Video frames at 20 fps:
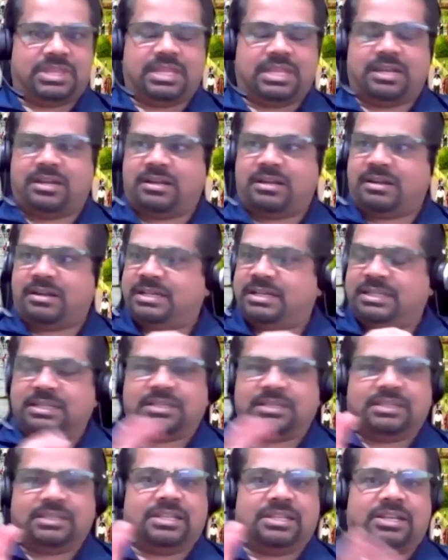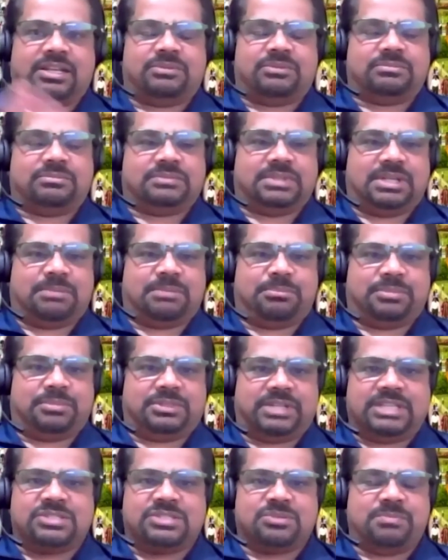their,
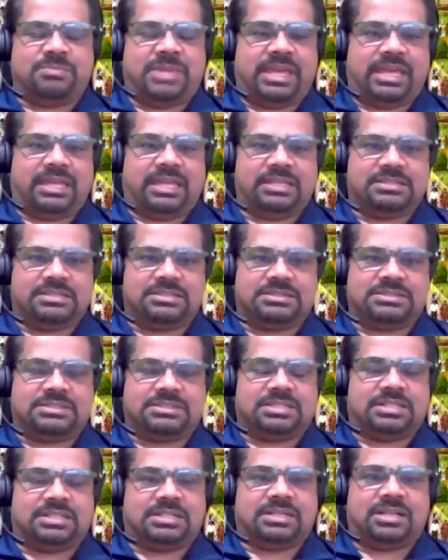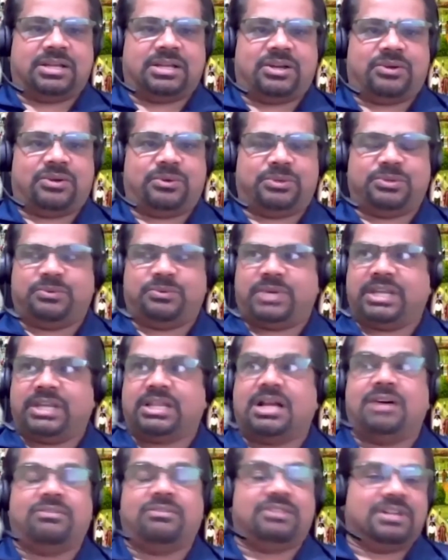resumes, how to write
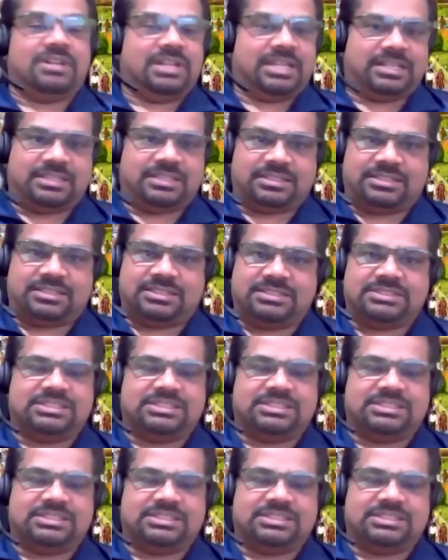cover letters,